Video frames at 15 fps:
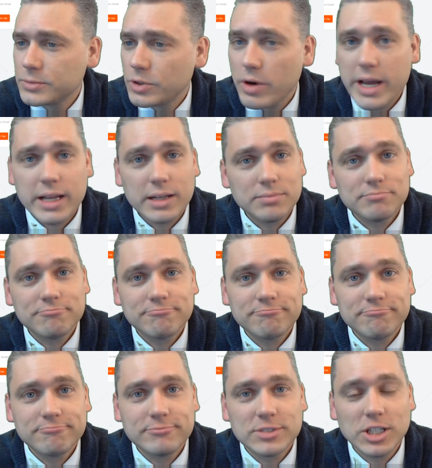Great.
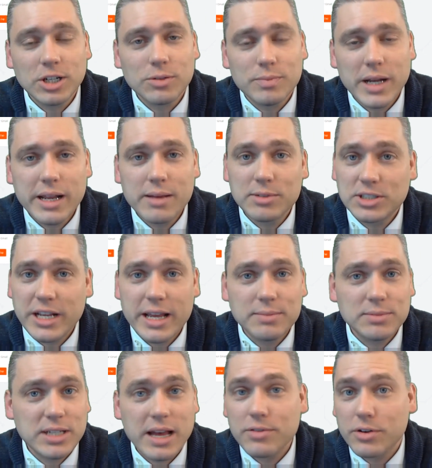So my name is
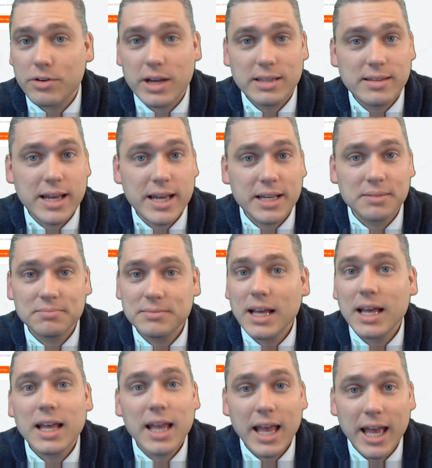James. Have a great day,
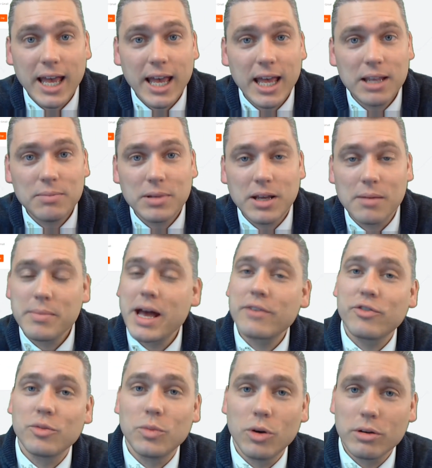and come
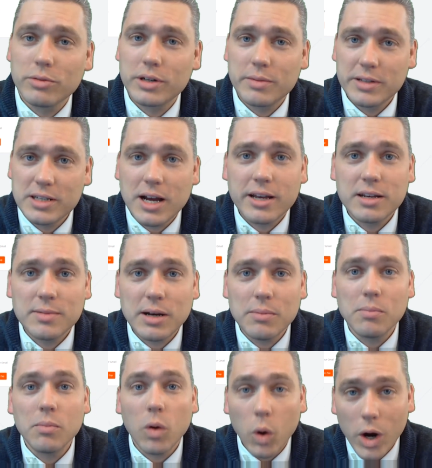back for more. We're going to be talking
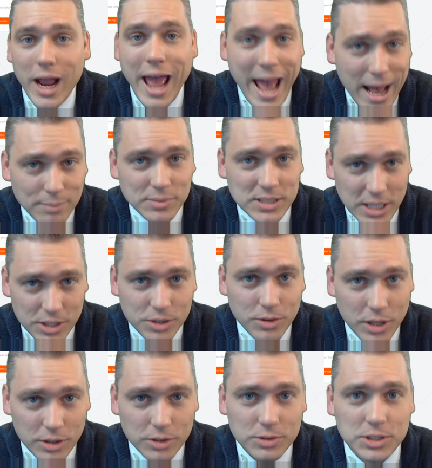about more apps that you
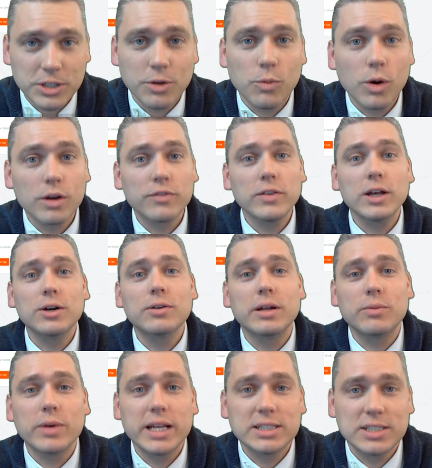can use in your workflow
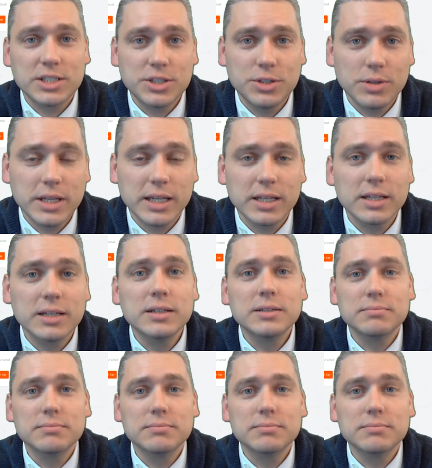and ways that you can